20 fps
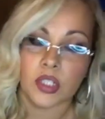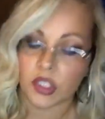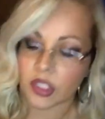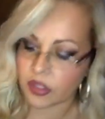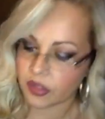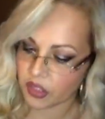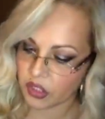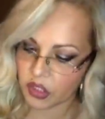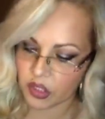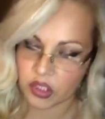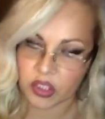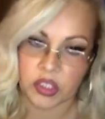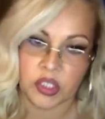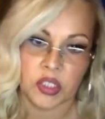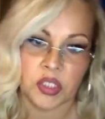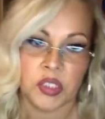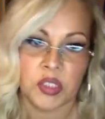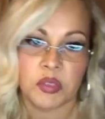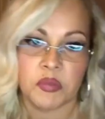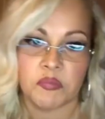this part,
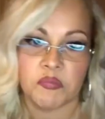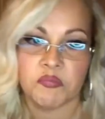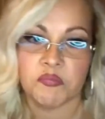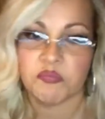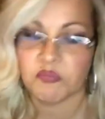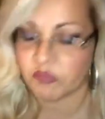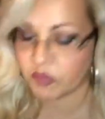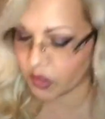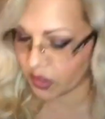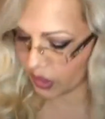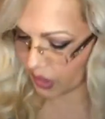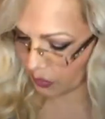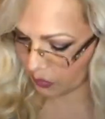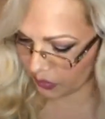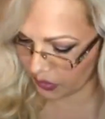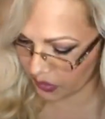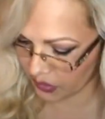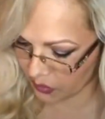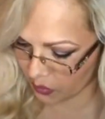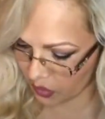
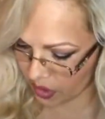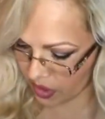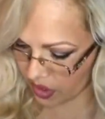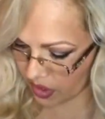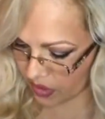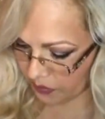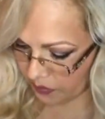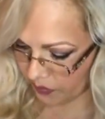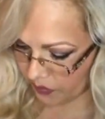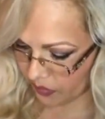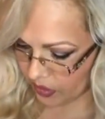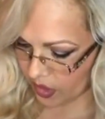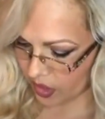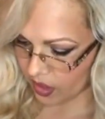but if